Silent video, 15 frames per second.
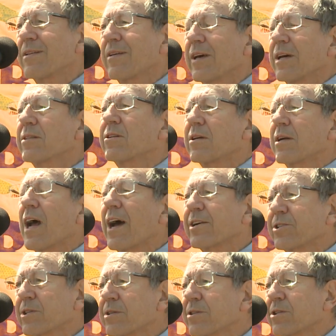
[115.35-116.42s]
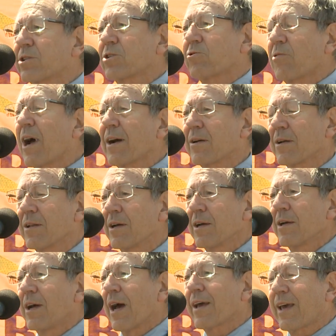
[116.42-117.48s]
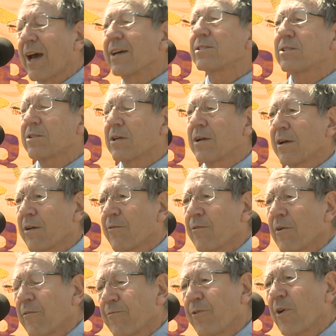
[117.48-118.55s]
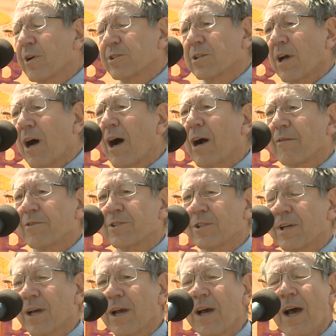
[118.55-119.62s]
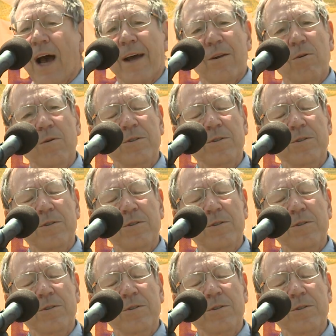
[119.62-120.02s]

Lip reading: the international struggle against forced harvesting, and who